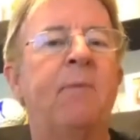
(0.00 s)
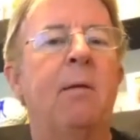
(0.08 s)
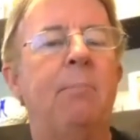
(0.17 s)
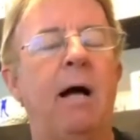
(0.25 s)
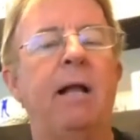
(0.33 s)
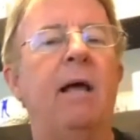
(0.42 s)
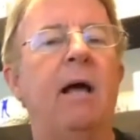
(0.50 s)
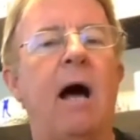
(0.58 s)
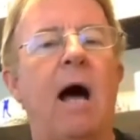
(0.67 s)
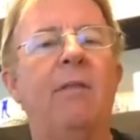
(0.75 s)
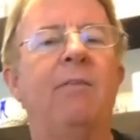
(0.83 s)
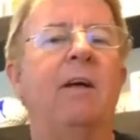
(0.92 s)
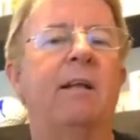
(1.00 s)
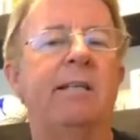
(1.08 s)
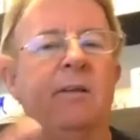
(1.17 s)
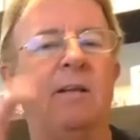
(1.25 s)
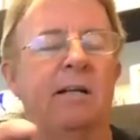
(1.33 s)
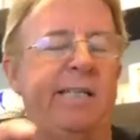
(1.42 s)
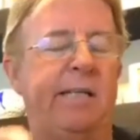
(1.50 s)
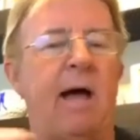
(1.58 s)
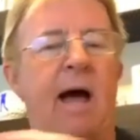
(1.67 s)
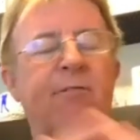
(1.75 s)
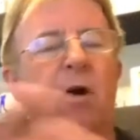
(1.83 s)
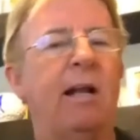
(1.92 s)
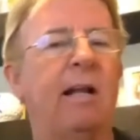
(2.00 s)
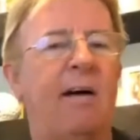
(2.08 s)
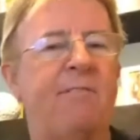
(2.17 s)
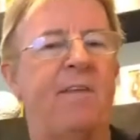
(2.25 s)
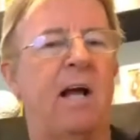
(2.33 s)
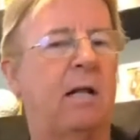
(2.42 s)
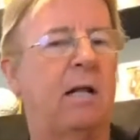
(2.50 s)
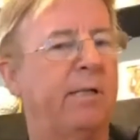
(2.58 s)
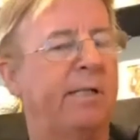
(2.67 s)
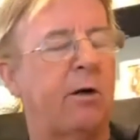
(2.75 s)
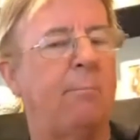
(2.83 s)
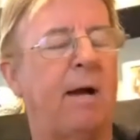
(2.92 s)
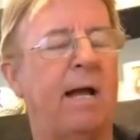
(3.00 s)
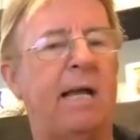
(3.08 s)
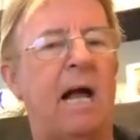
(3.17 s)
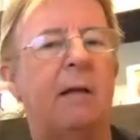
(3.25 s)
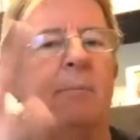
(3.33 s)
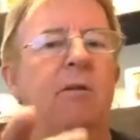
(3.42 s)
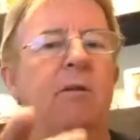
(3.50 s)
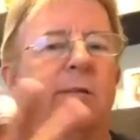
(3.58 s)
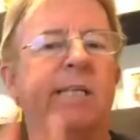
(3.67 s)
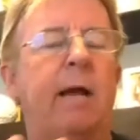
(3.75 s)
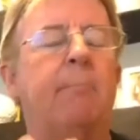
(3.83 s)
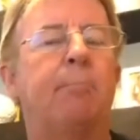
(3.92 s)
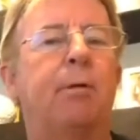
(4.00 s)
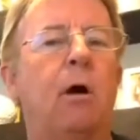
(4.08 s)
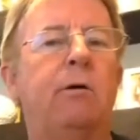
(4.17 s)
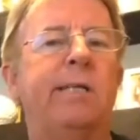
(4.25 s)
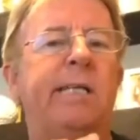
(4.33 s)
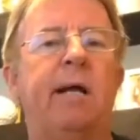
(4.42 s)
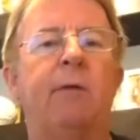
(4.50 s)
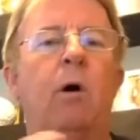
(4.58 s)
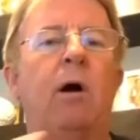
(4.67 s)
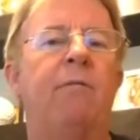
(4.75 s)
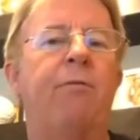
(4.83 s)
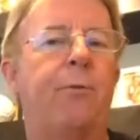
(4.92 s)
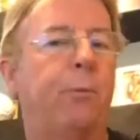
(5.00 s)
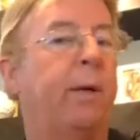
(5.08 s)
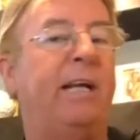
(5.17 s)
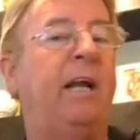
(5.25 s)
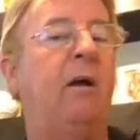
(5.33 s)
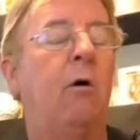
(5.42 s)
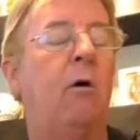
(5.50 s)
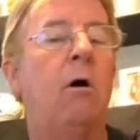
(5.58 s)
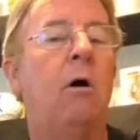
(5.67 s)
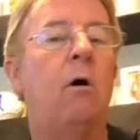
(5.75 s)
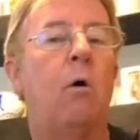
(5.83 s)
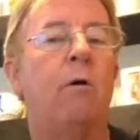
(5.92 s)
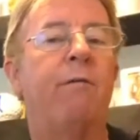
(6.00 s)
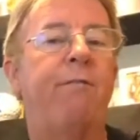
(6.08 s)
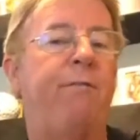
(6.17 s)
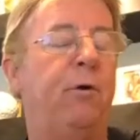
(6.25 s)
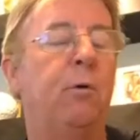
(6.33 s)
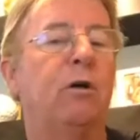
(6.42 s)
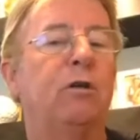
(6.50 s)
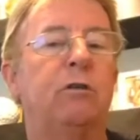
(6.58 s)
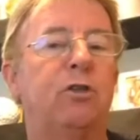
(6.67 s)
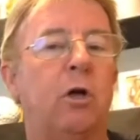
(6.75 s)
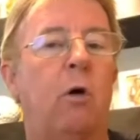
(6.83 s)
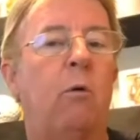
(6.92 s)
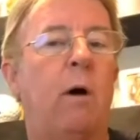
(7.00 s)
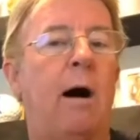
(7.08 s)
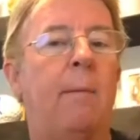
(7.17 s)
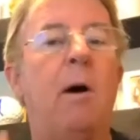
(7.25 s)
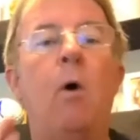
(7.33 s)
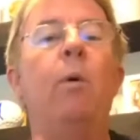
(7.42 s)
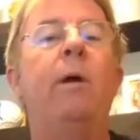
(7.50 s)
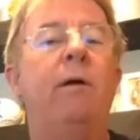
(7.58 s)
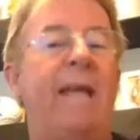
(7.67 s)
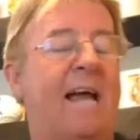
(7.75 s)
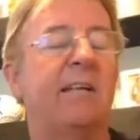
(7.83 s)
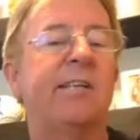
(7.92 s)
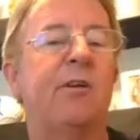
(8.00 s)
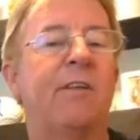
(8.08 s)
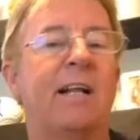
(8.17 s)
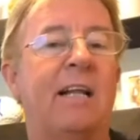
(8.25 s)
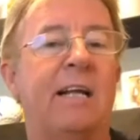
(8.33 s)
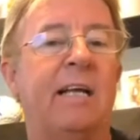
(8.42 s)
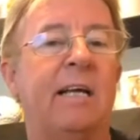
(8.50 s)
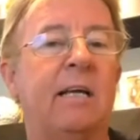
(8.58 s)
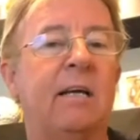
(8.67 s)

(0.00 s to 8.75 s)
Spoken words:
But after I left that club to start my academy, those same pros said, well, if 3 or fewer show up, we cancel the clinic.